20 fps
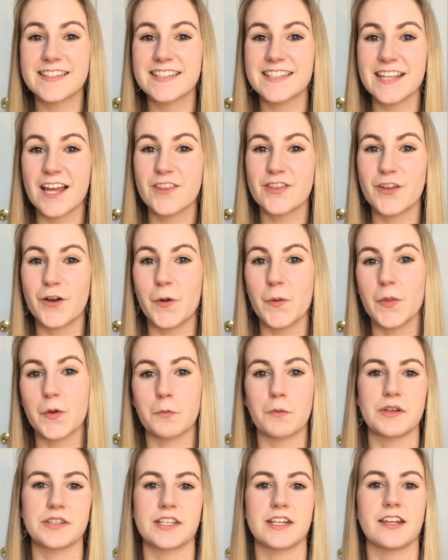said though, there
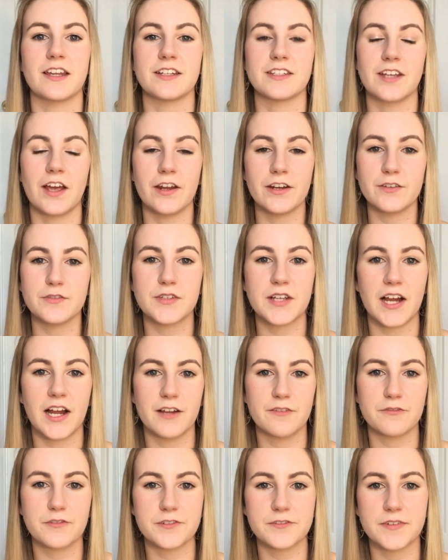wasn't a ton of
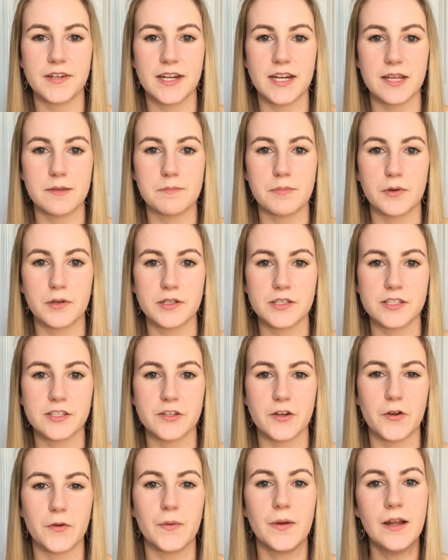time for reading books,
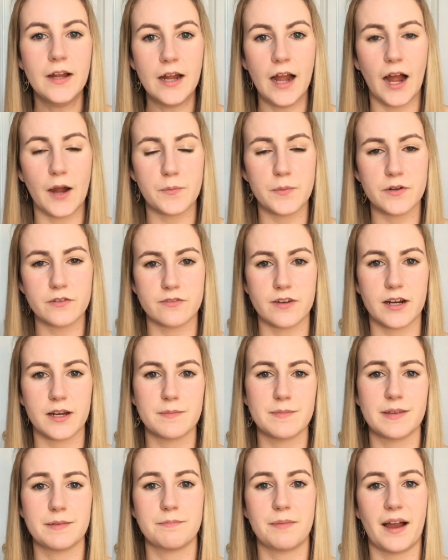so I wouldn't
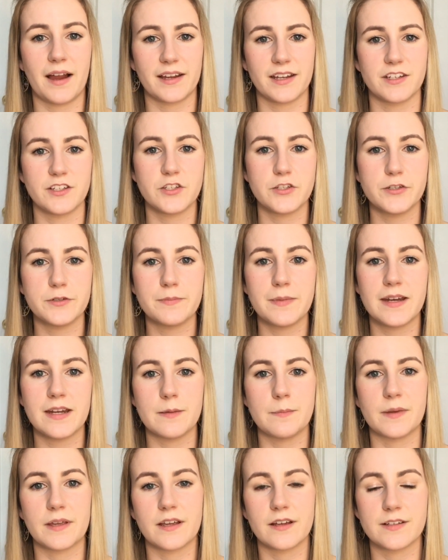recommend packing too
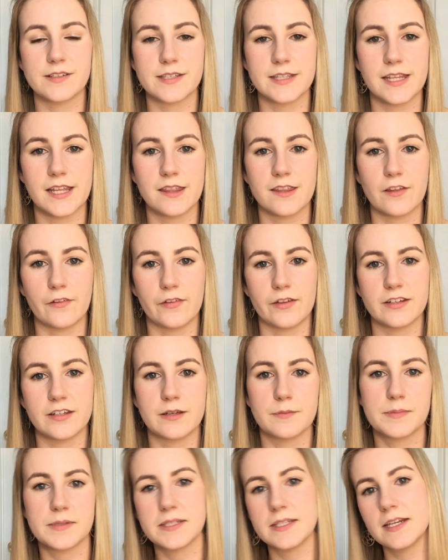many because then they'll end
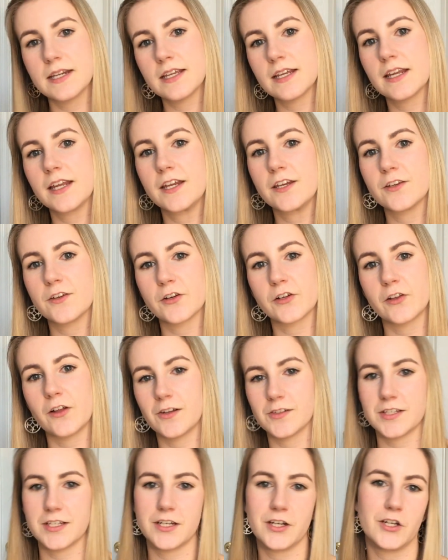up sitting in your
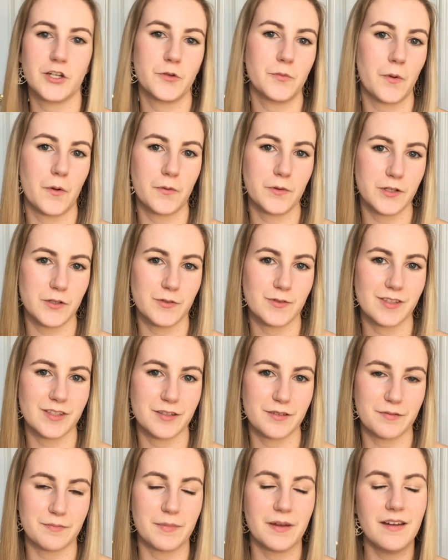closet and you won't use
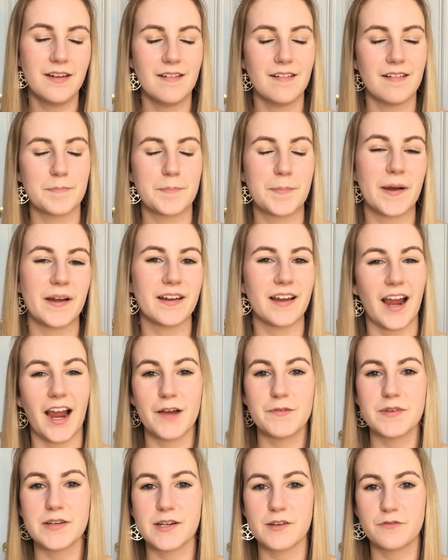them. But
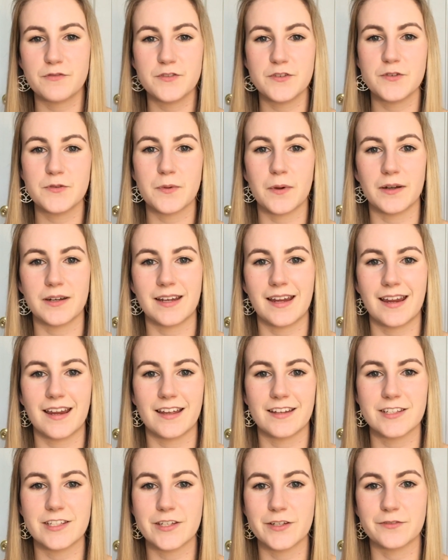having a few on
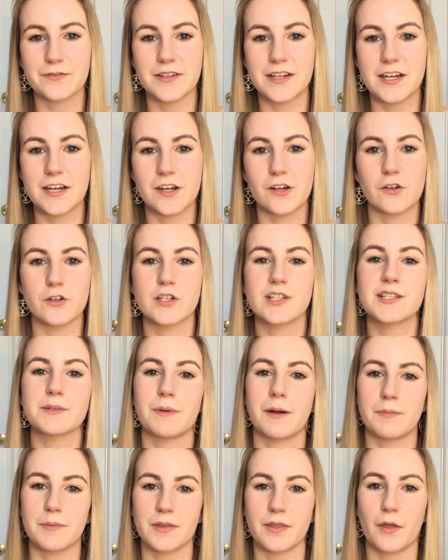hand to read or to
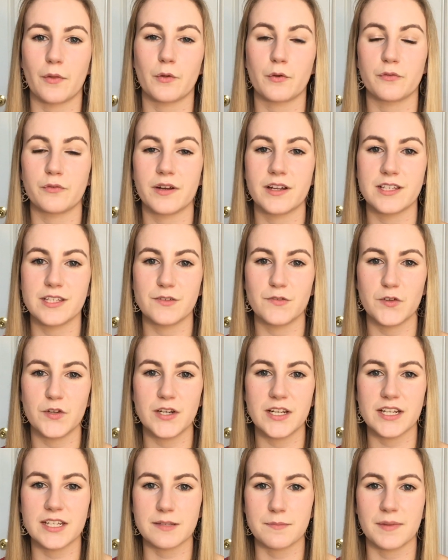swap with other friends if you
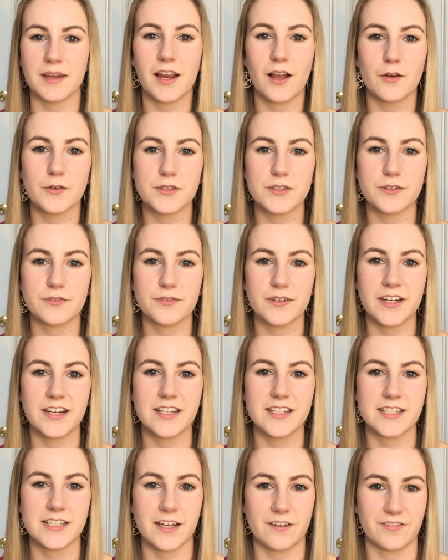need something else to
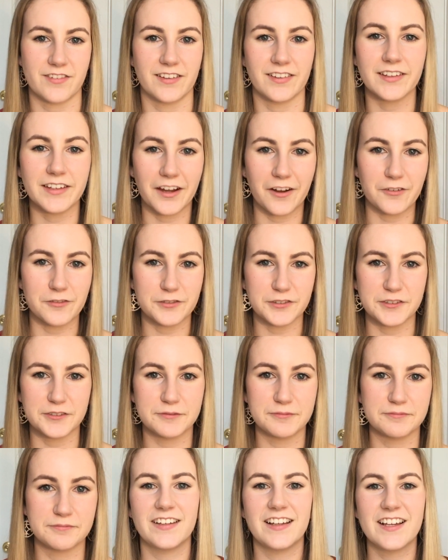read is definitely helpful.
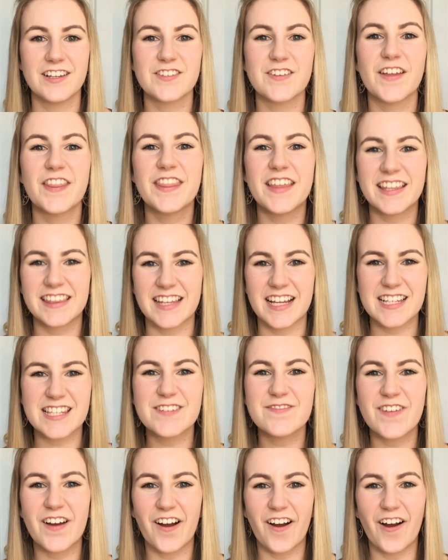So I think
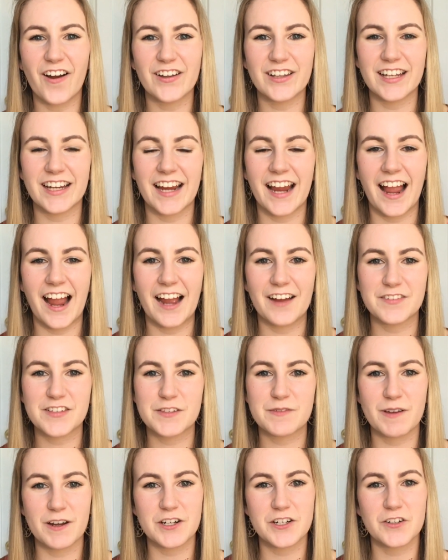that's about all I have.
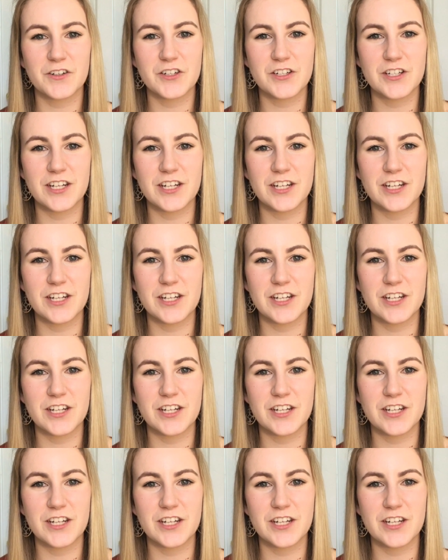Special